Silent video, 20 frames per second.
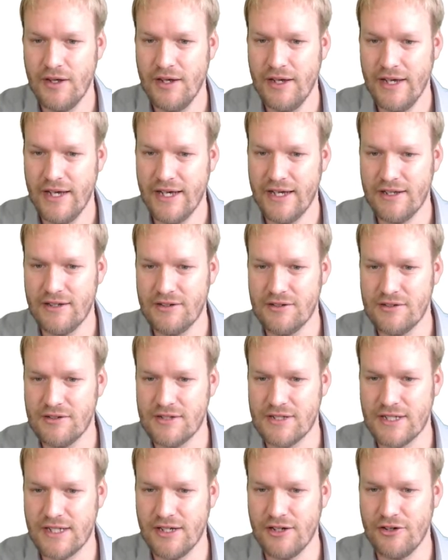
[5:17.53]
And
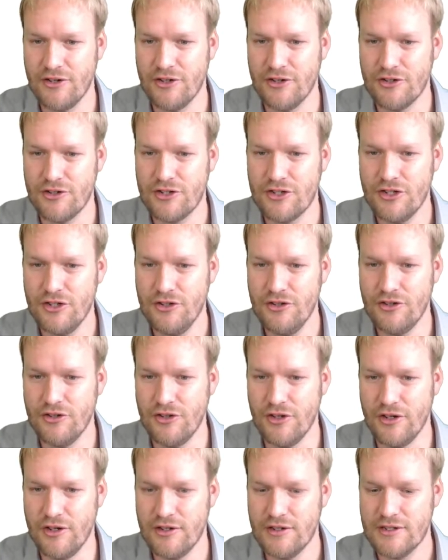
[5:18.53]
0,
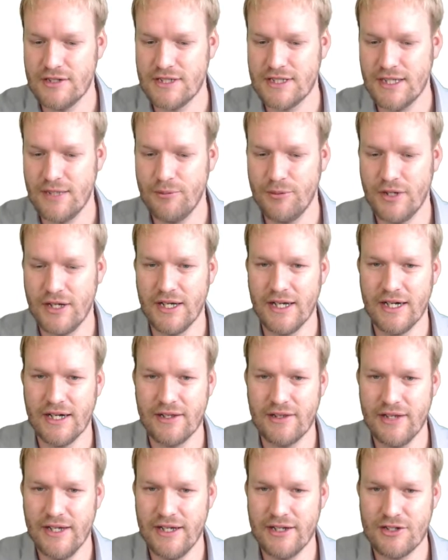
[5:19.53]
2, somewhere like
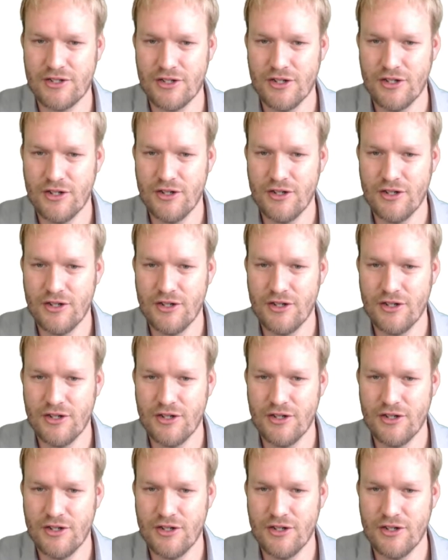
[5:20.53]
that.